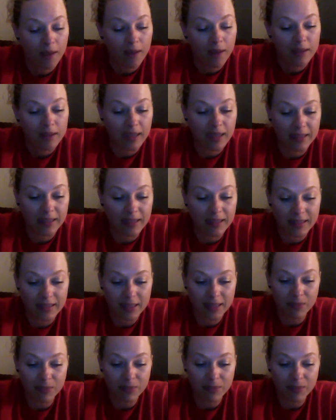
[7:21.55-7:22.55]
Signs and
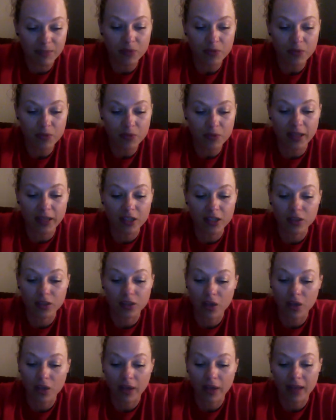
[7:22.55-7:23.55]
symptoms related to
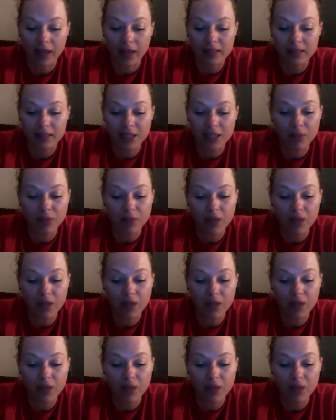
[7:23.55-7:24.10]
low calcium